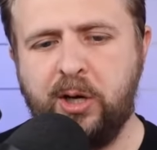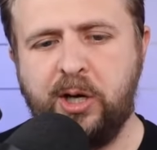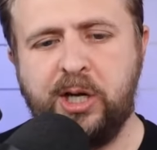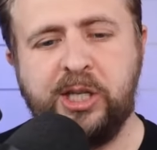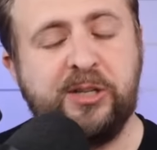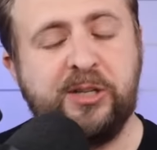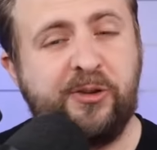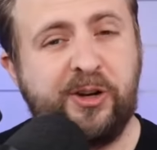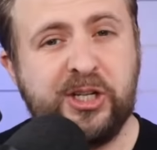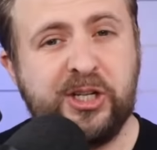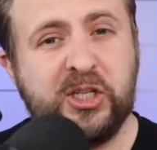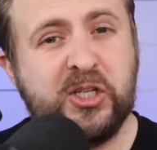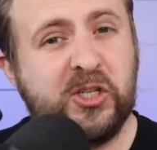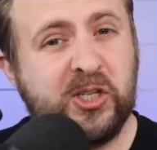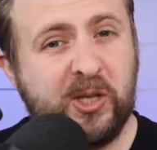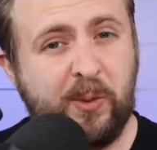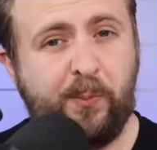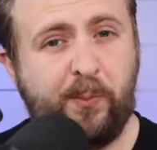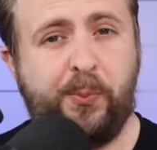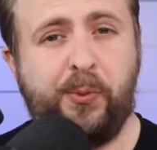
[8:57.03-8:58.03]
It's a very
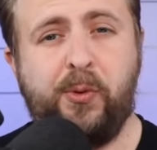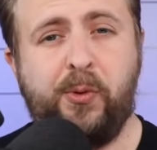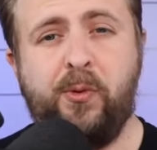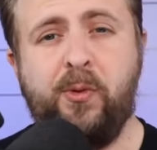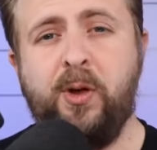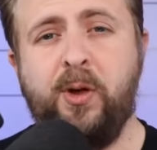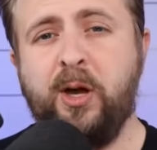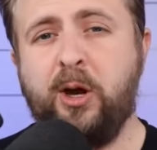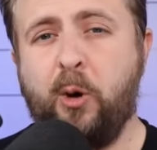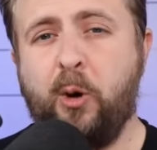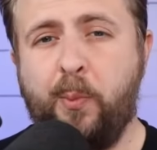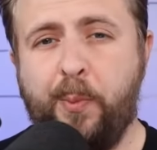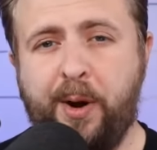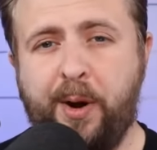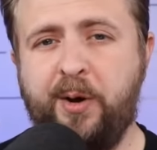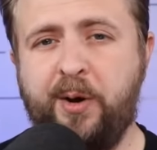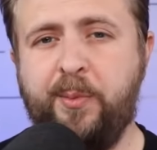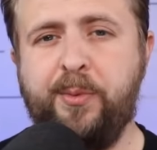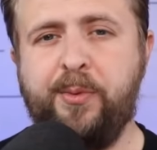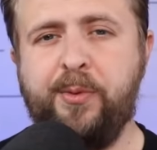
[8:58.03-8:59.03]
simple
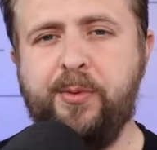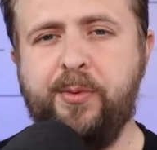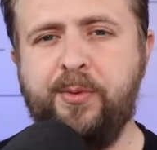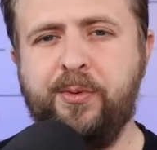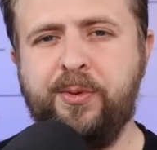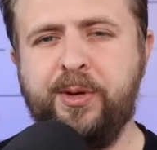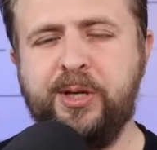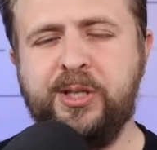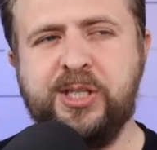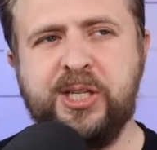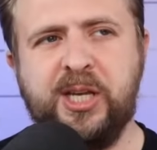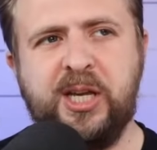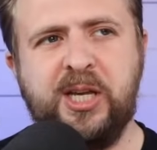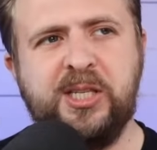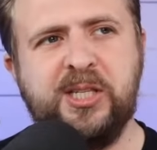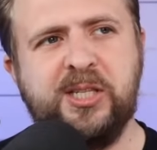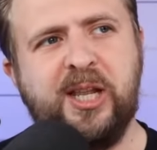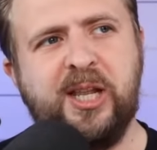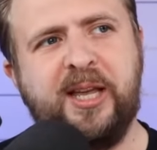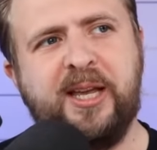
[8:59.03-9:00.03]
comparable. It's
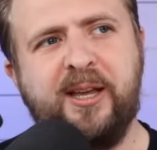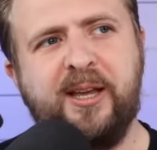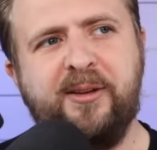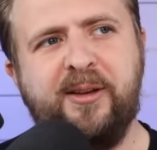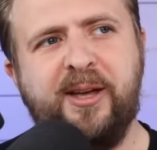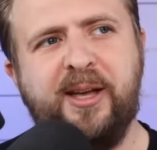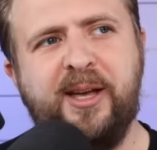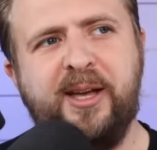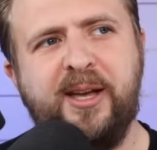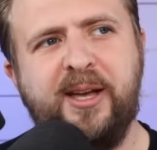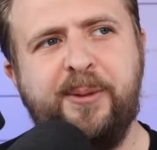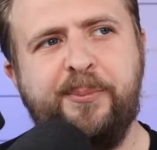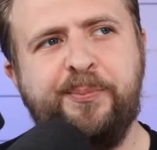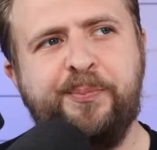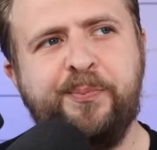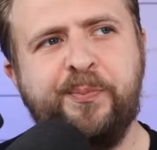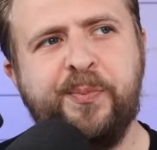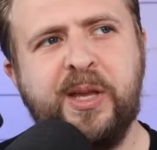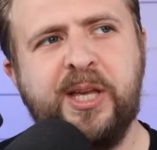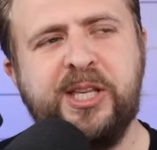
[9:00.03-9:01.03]
a
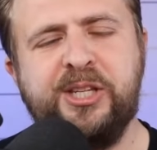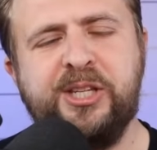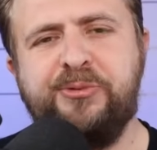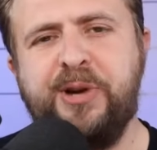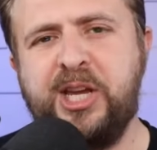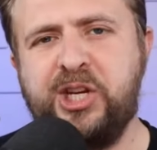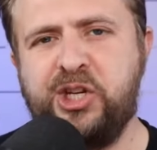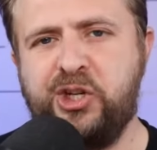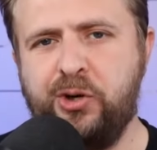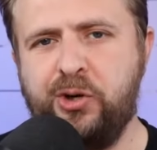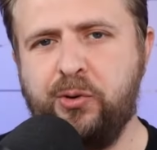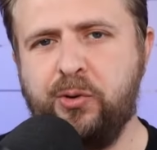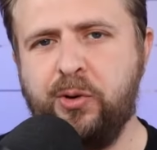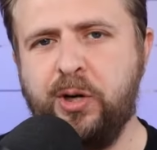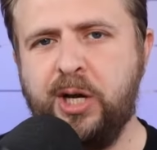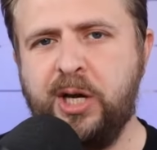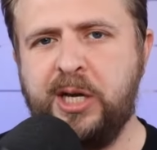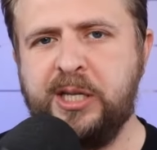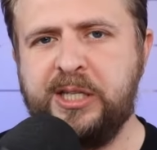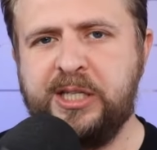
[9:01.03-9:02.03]
ratio.
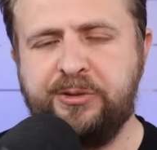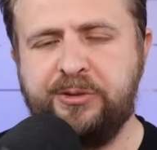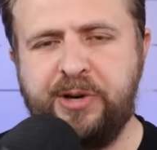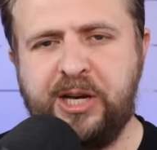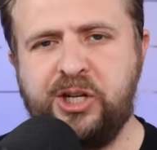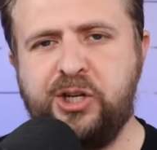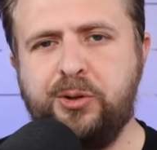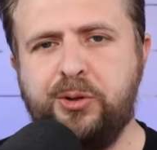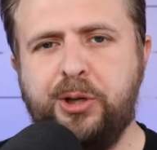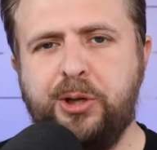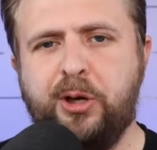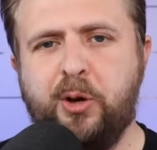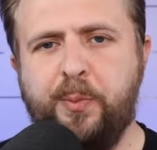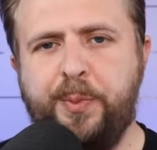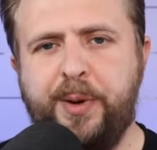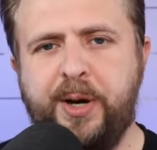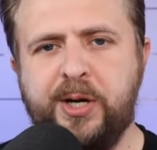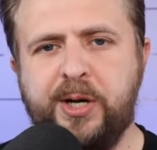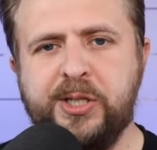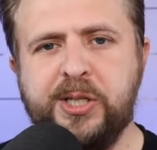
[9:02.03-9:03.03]
It's a ratio that
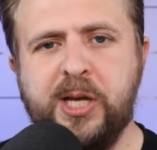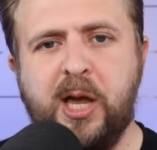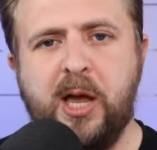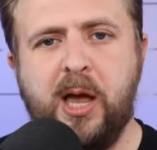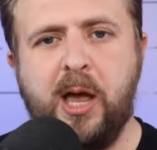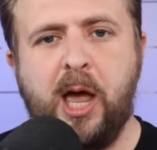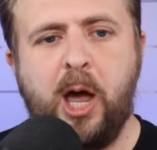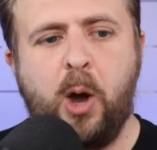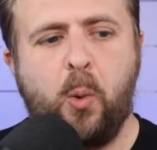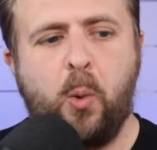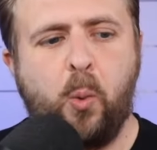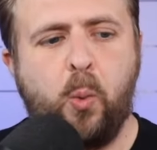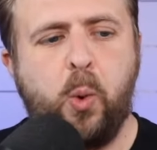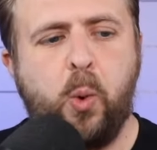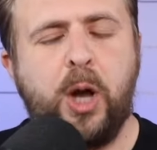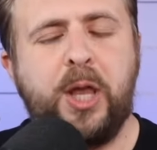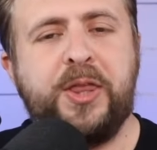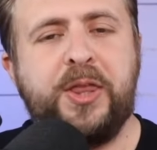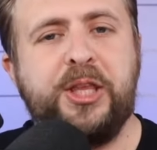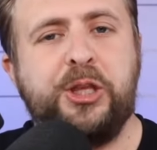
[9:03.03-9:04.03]
compares
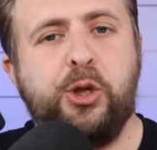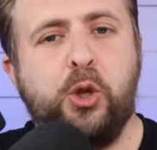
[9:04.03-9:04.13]
what the